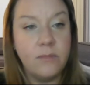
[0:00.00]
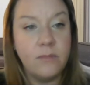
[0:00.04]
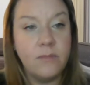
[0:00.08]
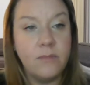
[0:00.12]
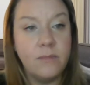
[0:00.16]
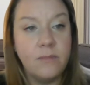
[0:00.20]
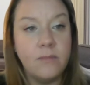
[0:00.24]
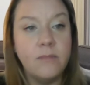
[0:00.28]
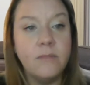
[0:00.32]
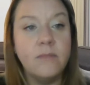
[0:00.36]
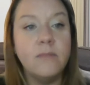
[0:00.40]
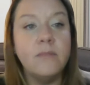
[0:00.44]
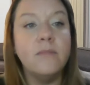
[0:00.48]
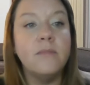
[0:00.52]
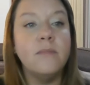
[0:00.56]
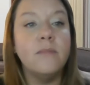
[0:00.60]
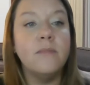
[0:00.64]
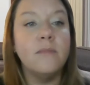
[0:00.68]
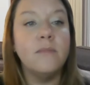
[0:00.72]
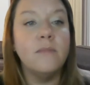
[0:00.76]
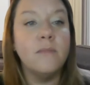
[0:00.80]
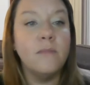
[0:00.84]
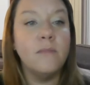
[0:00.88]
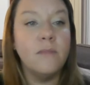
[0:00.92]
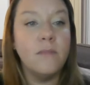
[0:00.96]

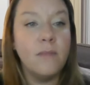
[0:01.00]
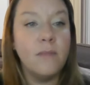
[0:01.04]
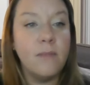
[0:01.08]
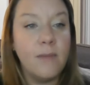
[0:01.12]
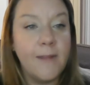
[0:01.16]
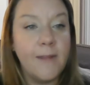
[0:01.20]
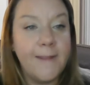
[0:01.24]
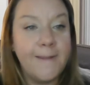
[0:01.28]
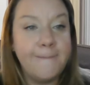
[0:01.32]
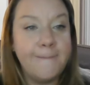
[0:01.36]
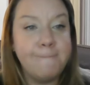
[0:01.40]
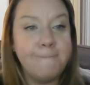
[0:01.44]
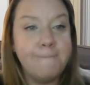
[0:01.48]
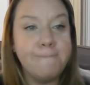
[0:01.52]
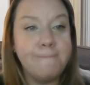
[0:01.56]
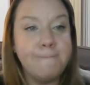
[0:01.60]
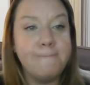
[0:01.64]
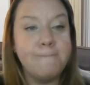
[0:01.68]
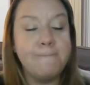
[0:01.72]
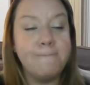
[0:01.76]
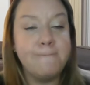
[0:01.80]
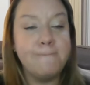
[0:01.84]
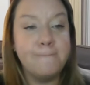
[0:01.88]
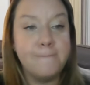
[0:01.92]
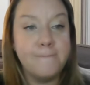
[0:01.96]

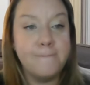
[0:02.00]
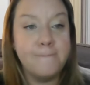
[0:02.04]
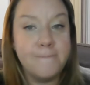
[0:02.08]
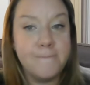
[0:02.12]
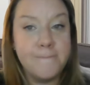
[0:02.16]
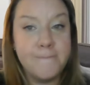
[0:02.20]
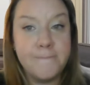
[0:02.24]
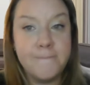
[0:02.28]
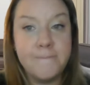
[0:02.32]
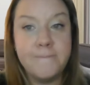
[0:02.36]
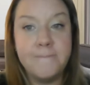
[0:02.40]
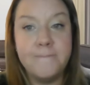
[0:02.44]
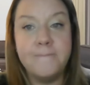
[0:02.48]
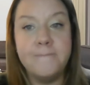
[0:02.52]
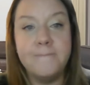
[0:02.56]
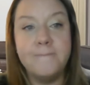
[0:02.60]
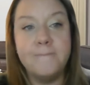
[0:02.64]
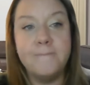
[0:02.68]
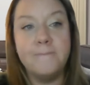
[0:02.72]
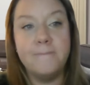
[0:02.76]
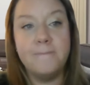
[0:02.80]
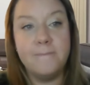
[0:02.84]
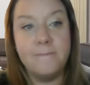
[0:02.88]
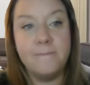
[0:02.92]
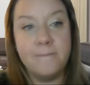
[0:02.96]

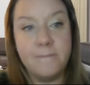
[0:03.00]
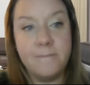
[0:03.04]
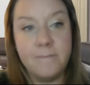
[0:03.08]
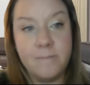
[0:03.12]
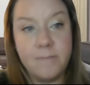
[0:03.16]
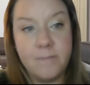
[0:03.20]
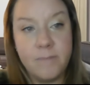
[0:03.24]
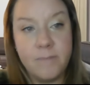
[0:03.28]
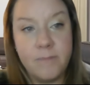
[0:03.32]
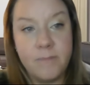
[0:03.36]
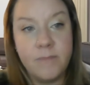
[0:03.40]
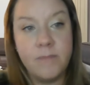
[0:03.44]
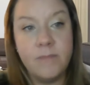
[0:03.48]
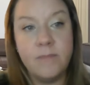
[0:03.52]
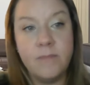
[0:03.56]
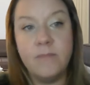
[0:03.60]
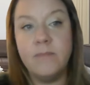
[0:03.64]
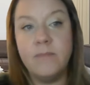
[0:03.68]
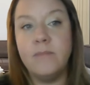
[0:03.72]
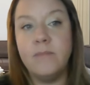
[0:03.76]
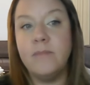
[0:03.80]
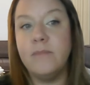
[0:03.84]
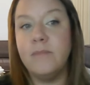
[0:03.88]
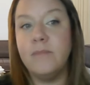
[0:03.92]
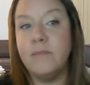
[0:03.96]

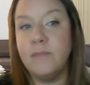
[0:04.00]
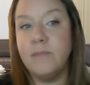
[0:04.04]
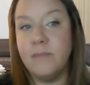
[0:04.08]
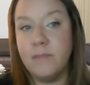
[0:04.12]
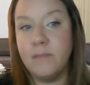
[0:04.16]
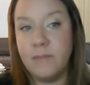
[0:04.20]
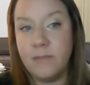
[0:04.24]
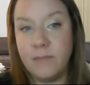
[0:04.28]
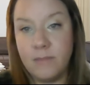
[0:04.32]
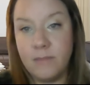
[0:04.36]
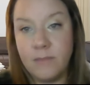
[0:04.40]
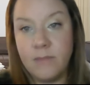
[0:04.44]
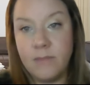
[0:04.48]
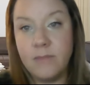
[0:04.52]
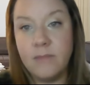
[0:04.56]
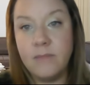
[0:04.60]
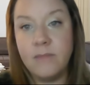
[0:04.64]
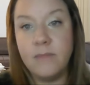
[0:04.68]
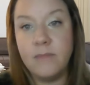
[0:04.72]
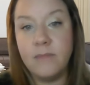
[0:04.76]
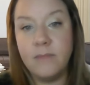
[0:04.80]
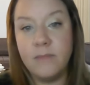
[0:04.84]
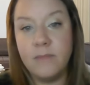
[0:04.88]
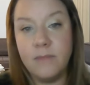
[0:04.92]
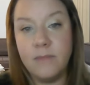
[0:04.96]

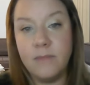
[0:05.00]
This person isn't speaking.